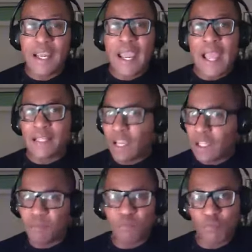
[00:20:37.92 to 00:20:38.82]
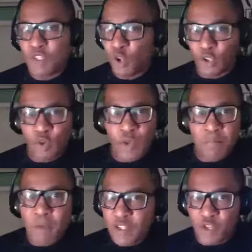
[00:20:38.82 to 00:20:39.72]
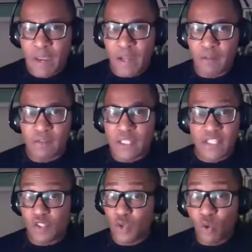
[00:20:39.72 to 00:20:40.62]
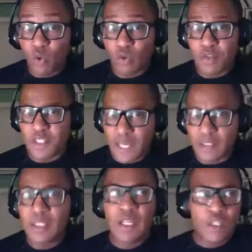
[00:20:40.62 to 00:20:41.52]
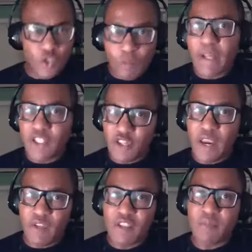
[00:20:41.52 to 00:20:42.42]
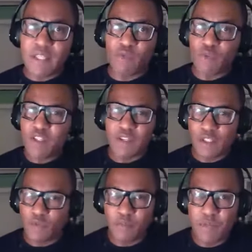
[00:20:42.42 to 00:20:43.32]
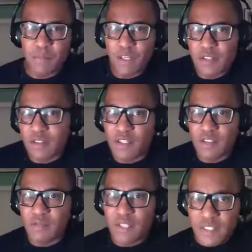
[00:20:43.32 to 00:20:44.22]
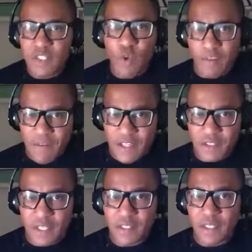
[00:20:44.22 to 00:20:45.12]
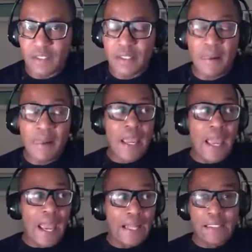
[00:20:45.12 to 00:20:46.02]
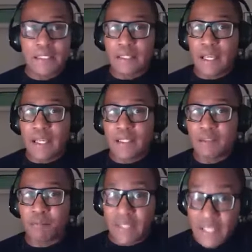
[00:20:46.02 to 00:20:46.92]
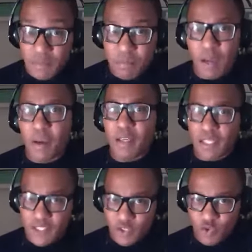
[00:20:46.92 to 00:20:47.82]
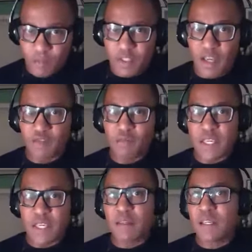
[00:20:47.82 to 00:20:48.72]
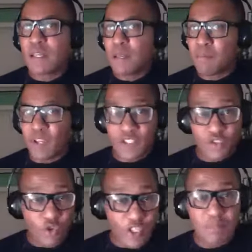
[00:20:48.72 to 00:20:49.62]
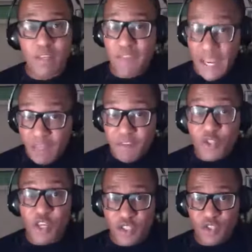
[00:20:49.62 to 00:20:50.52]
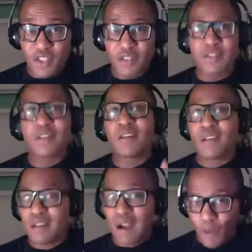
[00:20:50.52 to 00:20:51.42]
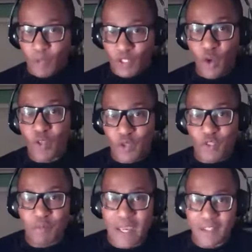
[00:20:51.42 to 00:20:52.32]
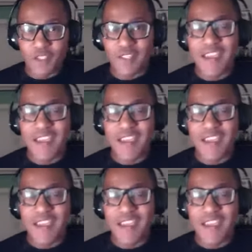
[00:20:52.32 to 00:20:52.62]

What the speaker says: And I, not knowing much about this at all, said, do you mind sharing some of that research with me? Because this is quite fascinating. And please continue to observe me, because trust me, if anything changes, I want to go on those meds.